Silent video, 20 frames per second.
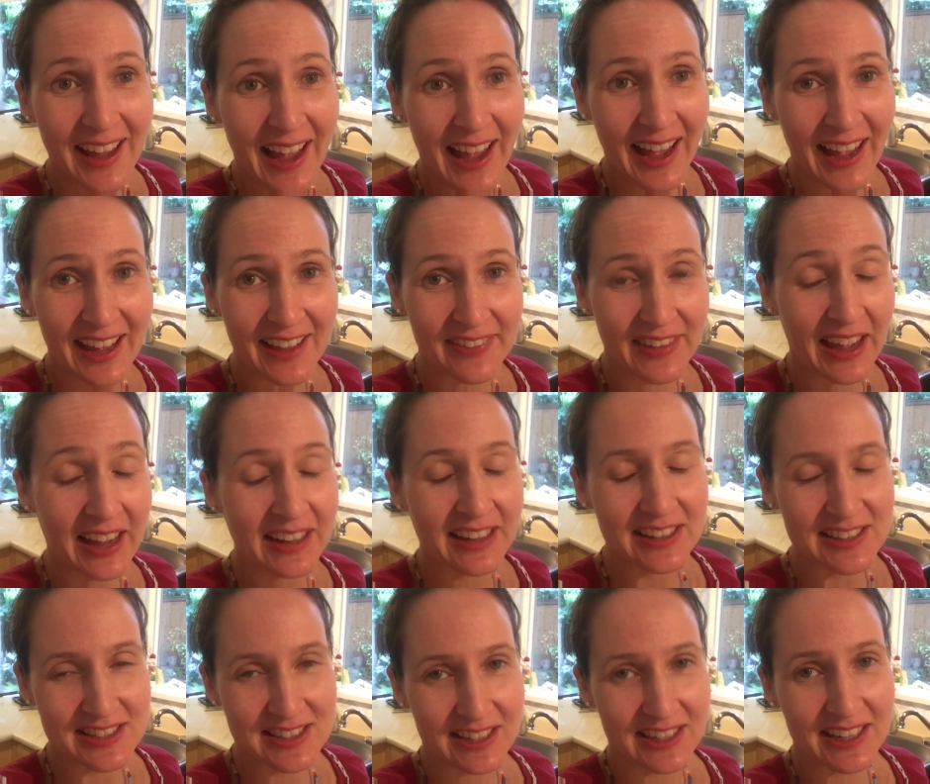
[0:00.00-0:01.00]
And that
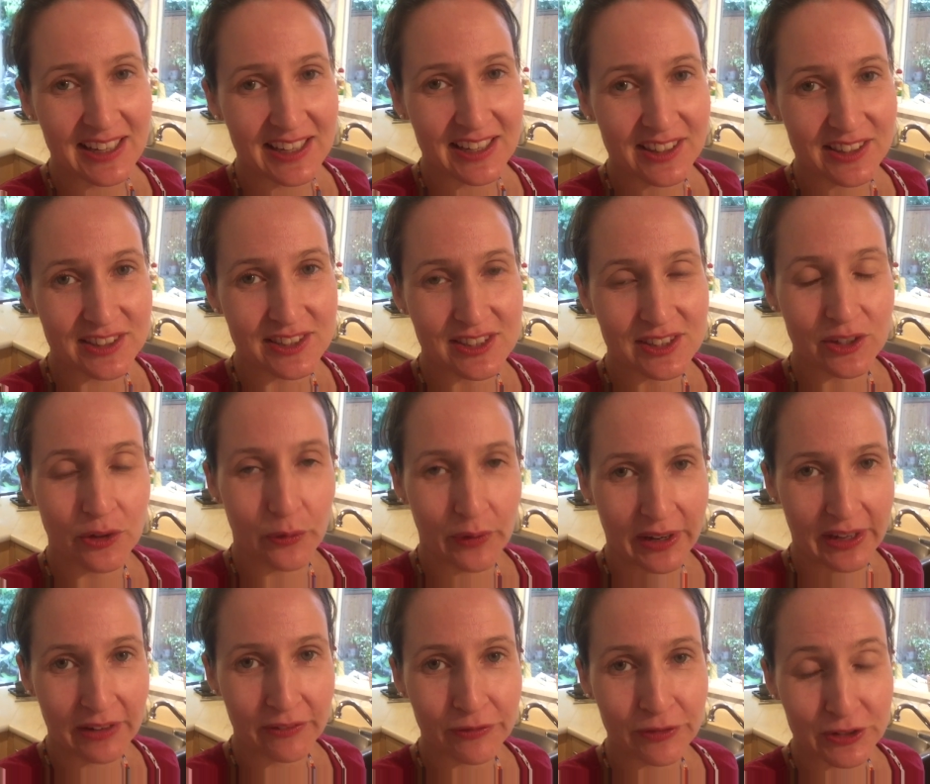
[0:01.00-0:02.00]
gets the kids
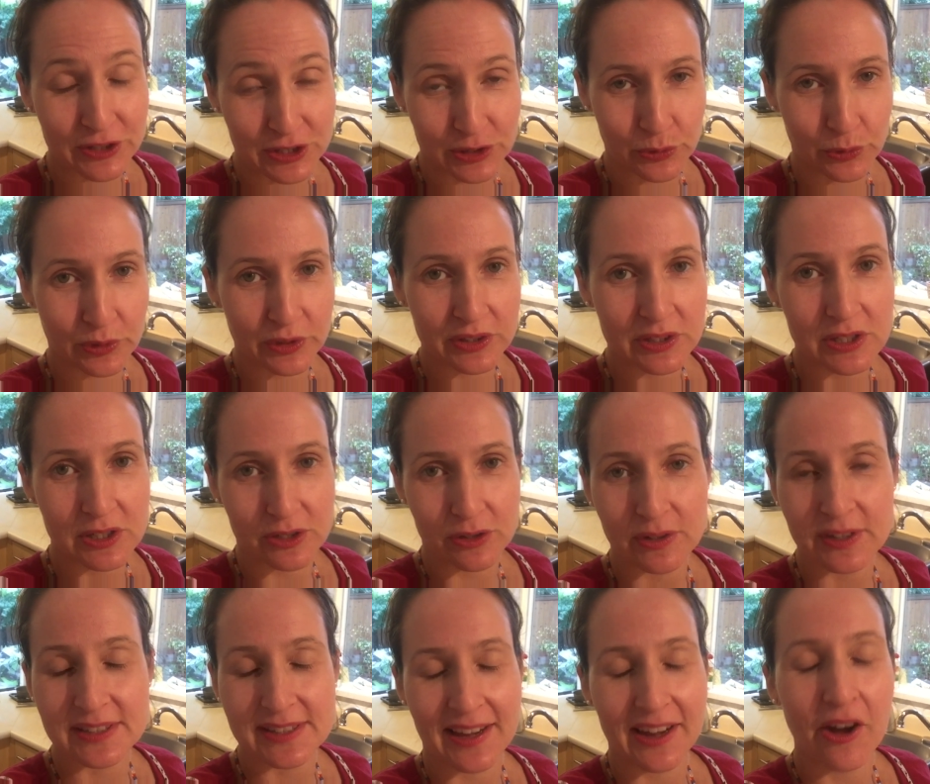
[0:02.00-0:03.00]
going for school too,
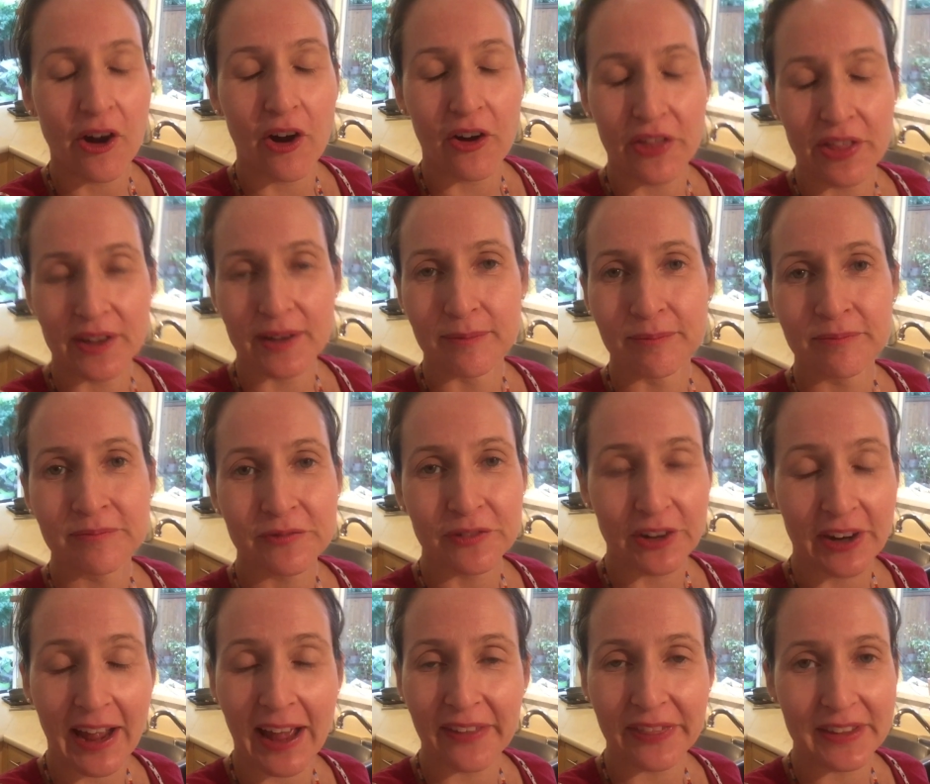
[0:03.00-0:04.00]
because I call them for
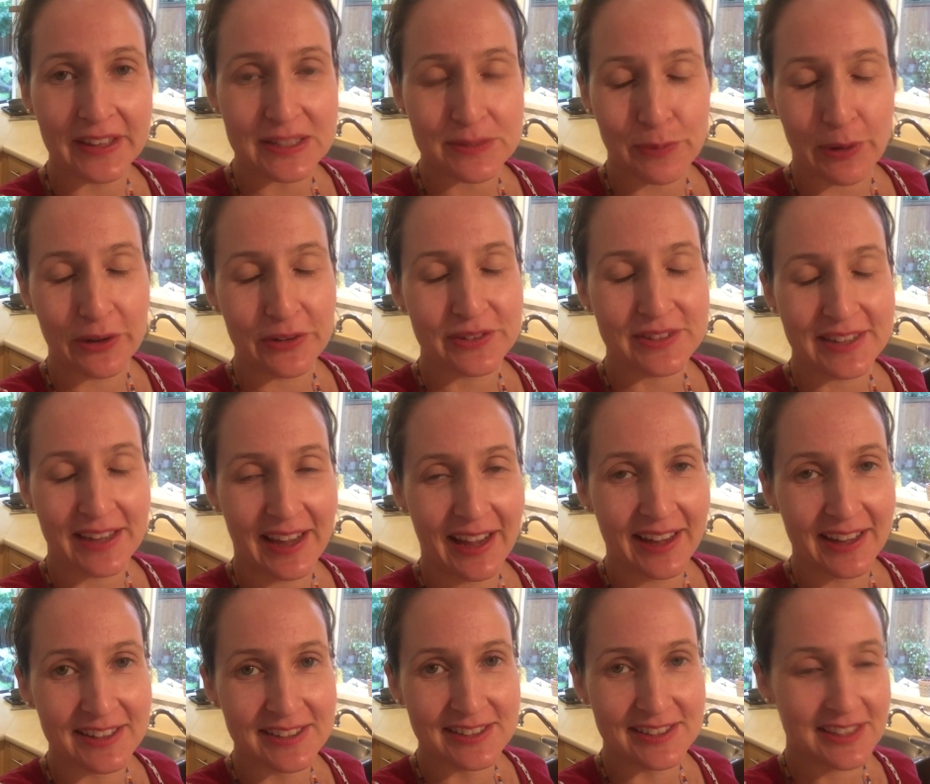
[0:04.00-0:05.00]
Catholic Sprouts
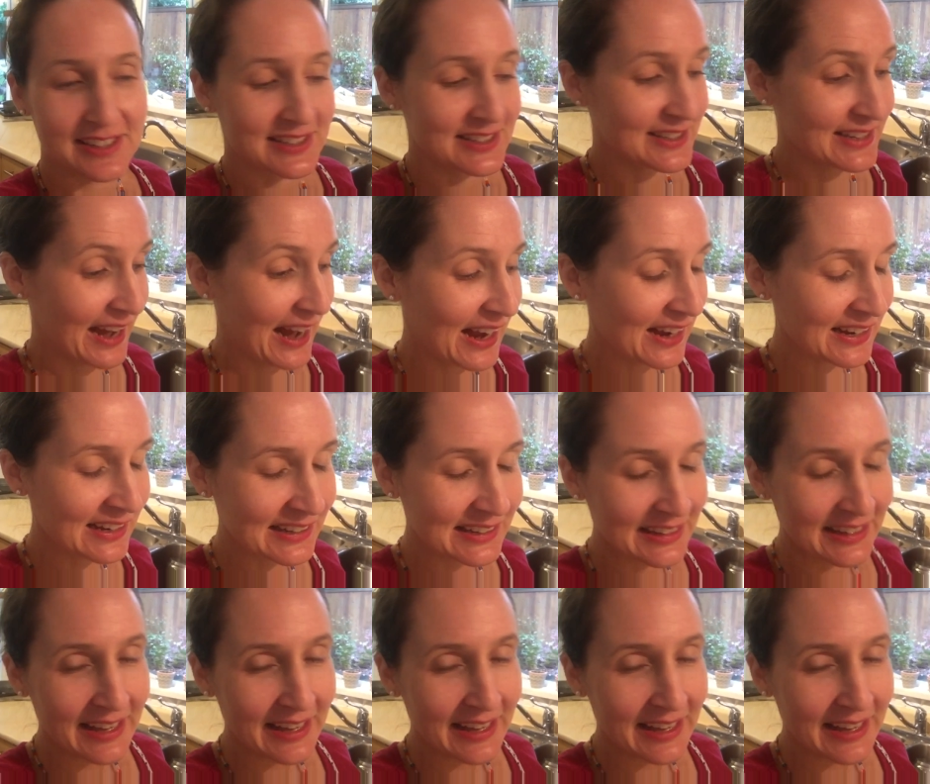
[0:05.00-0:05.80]
and a snack.